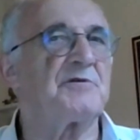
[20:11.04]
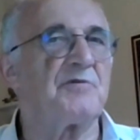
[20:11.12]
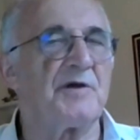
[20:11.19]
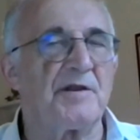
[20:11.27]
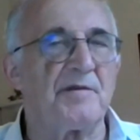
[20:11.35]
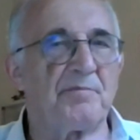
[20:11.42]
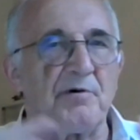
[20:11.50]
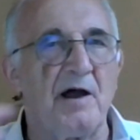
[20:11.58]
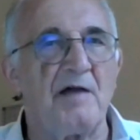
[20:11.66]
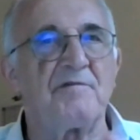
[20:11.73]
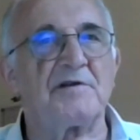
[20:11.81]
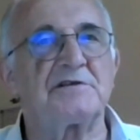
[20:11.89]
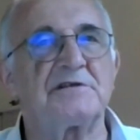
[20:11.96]
between the
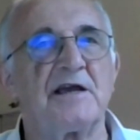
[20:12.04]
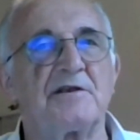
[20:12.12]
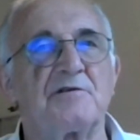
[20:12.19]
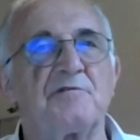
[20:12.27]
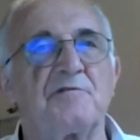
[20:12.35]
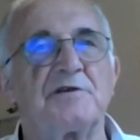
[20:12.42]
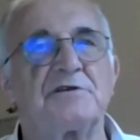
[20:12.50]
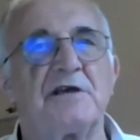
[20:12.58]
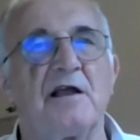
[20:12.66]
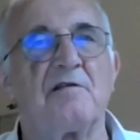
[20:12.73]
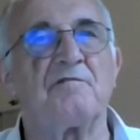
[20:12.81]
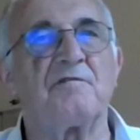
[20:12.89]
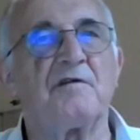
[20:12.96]
private sector
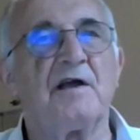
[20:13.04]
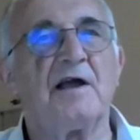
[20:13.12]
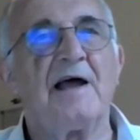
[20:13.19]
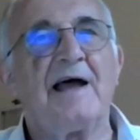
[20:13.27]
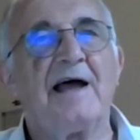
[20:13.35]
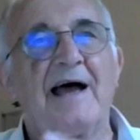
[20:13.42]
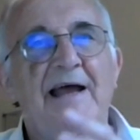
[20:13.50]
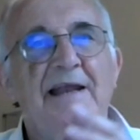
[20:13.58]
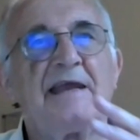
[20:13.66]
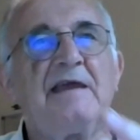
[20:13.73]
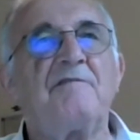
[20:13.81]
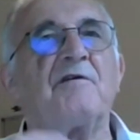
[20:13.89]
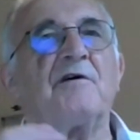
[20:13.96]
itself, and
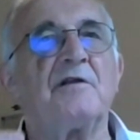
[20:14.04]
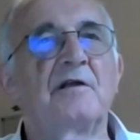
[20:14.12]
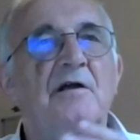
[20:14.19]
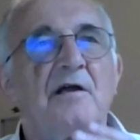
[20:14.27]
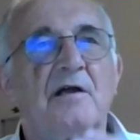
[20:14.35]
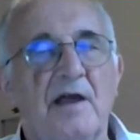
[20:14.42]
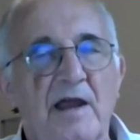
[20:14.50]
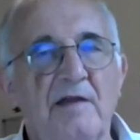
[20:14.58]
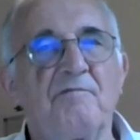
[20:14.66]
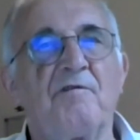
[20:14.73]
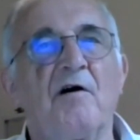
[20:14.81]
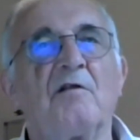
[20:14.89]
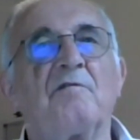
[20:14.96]
even
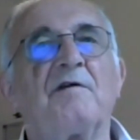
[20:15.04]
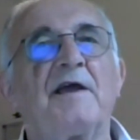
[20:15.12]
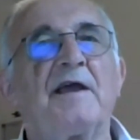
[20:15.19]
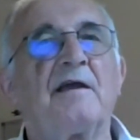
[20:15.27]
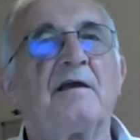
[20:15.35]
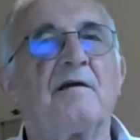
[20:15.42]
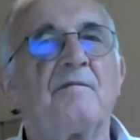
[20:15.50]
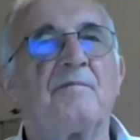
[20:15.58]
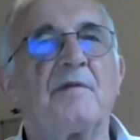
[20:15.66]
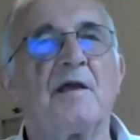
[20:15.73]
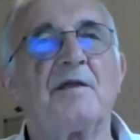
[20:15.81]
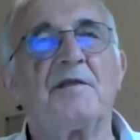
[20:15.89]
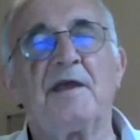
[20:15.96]
involving
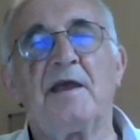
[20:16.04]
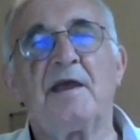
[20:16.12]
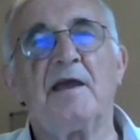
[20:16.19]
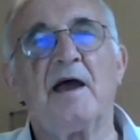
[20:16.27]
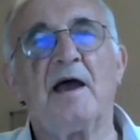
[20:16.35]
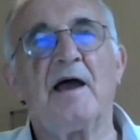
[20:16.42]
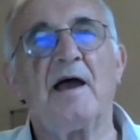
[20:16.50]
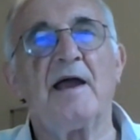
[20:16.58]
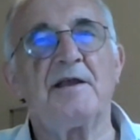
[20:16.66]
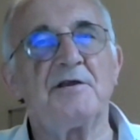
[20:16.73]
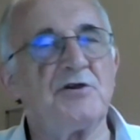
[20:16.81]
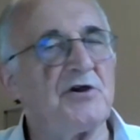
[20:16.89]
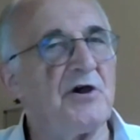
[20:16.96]
the
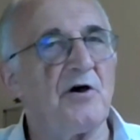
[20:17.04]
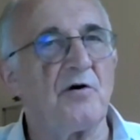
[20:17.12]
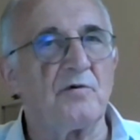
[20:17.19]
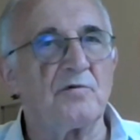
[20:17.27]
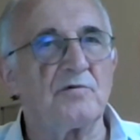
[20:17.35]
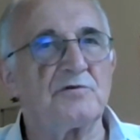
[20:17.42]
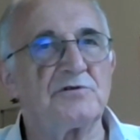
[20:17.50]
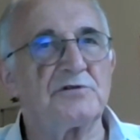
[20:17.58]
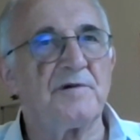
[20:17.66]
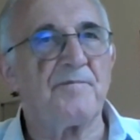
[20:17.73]
NGOs.